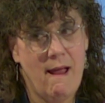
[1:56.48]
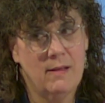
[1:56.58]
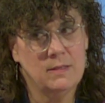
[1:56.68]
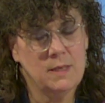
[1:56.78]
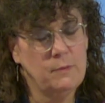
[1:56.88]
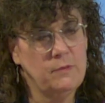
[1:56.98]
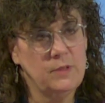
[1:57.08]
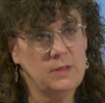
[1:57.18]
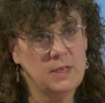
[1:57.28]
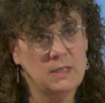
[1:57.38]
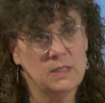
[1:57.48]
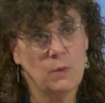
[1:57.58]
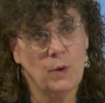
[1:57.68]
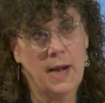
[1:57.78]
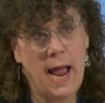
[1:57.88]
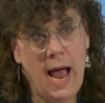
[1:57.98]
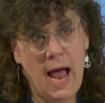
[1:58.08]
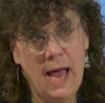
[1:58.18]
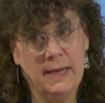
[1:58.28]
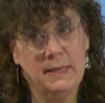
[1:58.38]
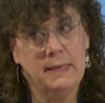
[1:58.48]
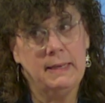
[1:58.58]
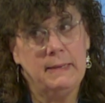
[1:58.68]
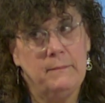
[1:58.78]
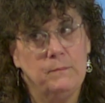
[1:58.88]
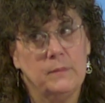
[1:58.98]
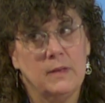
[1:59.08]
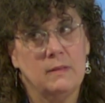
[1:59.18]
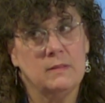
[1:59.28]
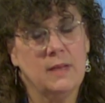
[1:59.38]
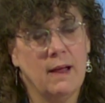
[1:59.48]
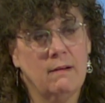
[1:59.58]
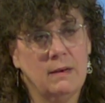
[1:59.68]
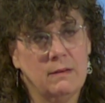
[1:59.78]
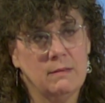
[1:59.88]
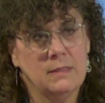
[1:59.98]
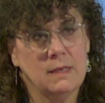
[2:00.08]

And some of the things that went on down here in